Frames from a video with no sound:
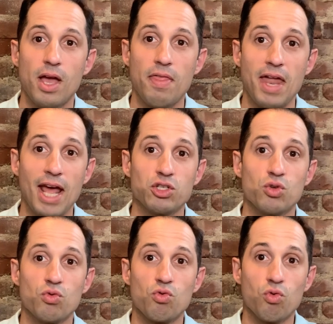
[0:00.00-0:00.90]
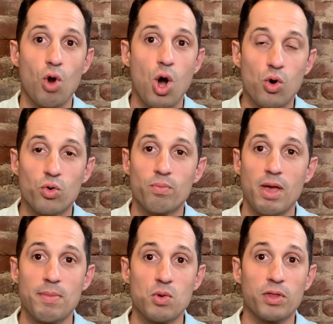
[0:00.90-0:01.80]
and then as you grow,
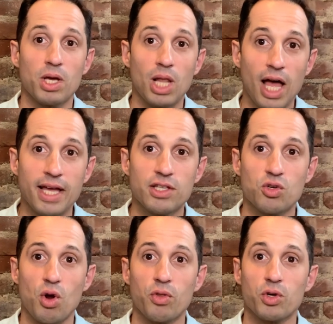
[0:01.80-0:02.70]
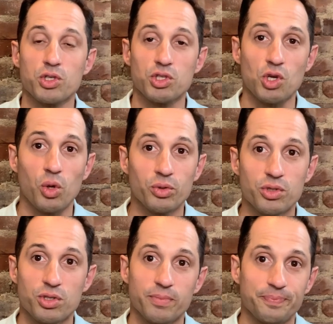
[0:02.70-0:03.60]
maybe with clients or other
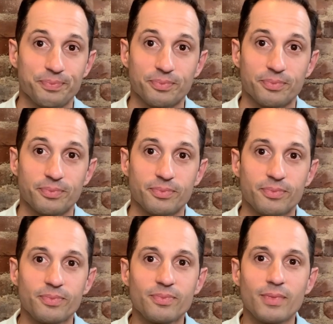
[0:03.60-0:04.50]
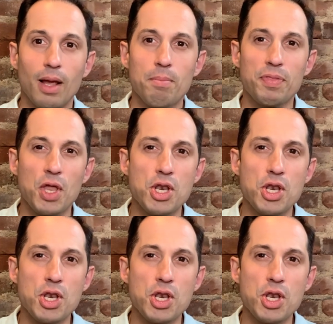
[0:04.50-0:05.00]
consultants. But the